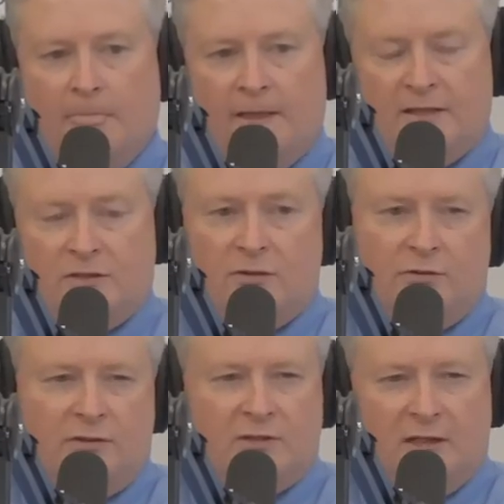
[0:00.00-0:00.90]
And so
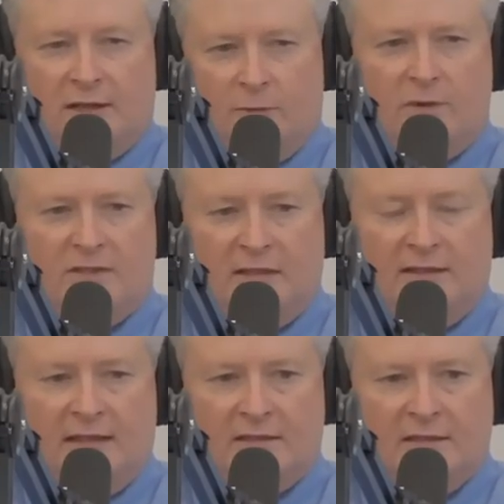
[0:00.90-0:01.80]
there's a lot of risk in
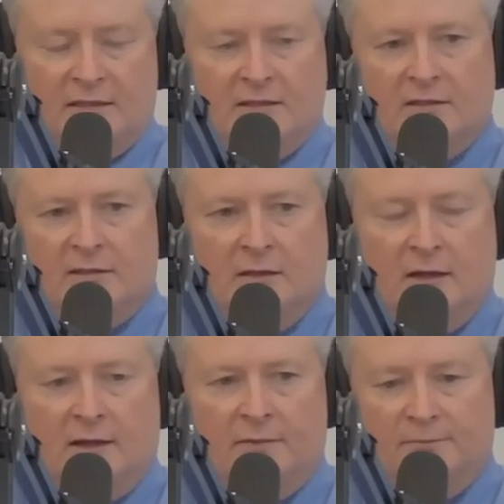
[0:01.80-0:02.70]
that sense.
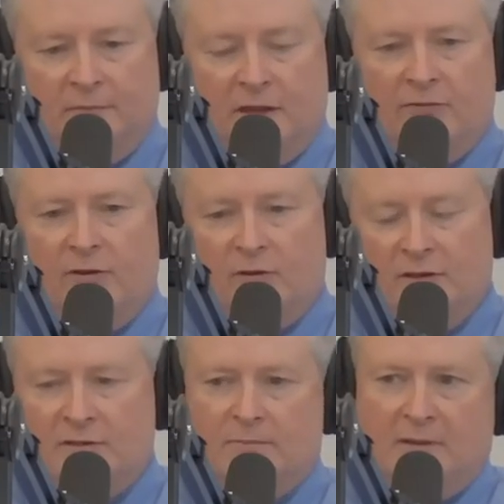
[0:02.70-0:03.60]
If there
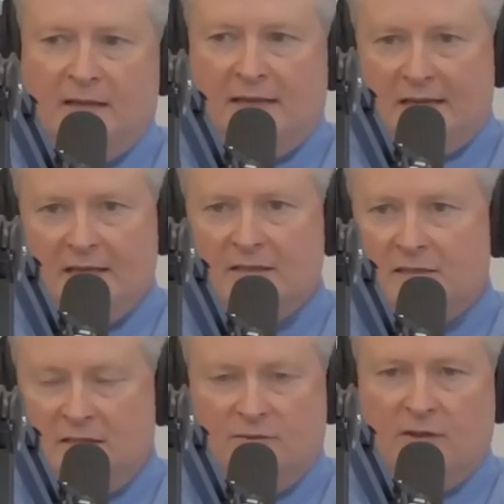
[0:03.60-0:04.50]
has been any
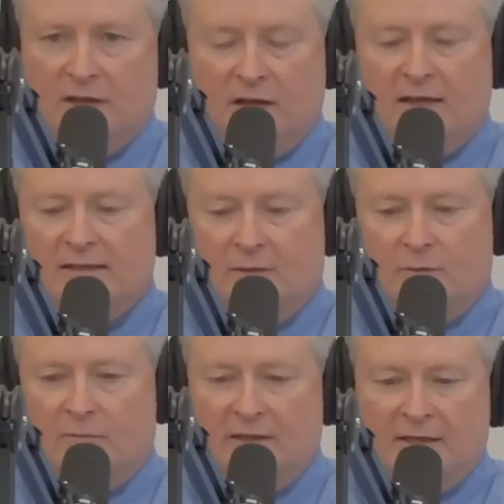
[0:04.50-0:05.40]
significant contact
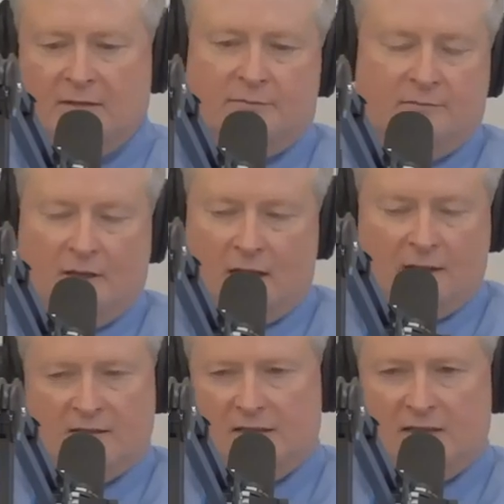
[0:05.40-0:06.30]
with police,
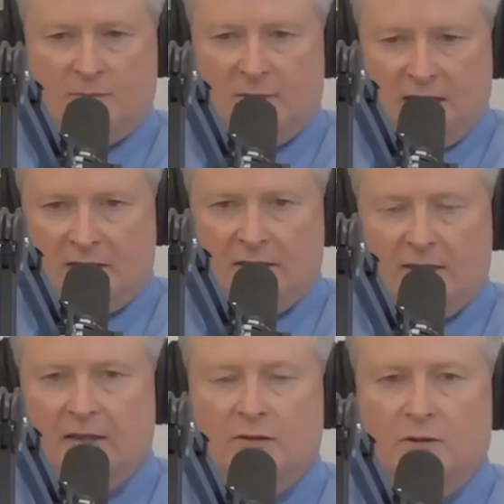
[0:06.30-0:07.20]
other than, say, a speeding
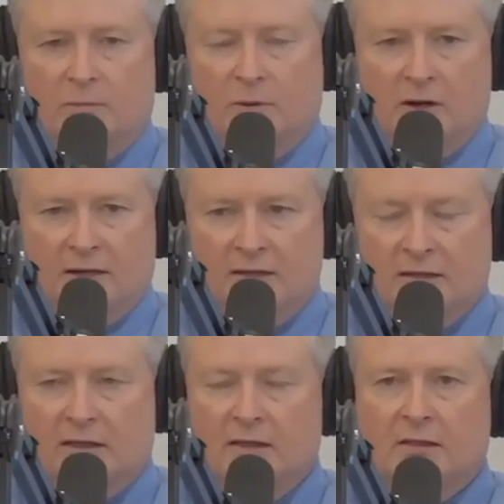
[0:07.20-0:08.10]
ticket or a parking
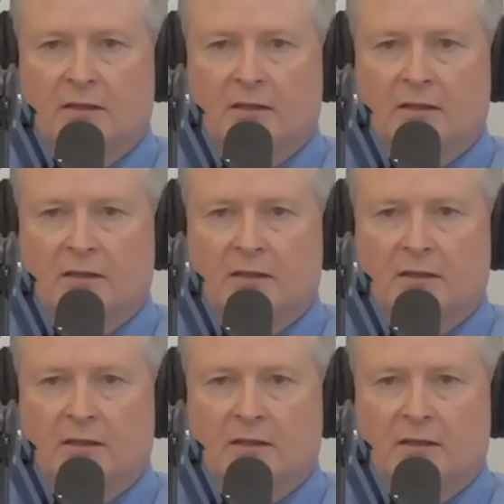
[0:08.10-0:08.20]
ticket,